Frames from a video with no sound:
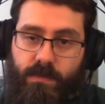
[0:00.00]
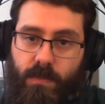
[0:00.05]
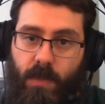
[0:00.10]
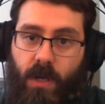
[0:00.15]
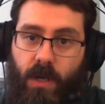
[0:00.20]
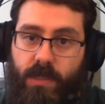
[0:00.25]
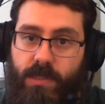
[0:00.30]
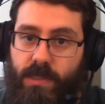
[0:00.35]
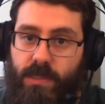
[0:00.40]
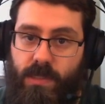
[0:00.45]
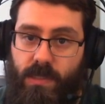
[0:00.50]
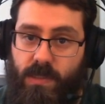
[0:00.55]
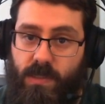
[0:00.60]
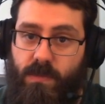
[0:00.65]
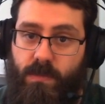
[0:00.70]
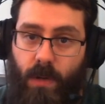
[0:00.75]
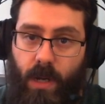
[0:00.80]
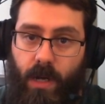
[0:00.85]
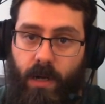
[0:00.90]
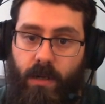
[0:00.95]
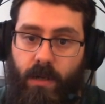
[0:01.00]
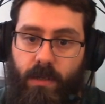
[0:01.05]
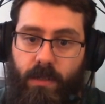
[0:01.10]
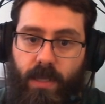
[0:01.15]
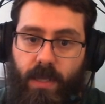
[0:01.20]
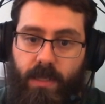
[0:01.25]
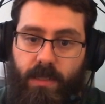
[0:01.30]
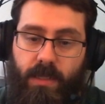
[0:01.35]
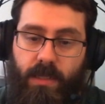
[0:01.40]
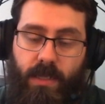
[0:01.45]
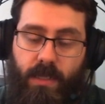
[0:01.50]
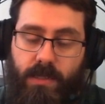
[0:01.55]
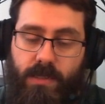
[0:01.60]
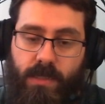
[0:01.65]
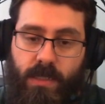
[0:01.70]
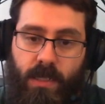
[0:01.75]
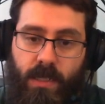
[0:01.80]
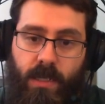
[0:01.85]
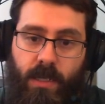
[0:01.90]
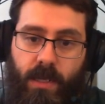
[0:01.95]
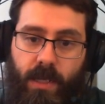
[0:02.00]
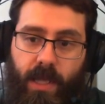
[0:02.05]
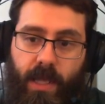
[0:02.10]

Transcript: auctions expire in that case,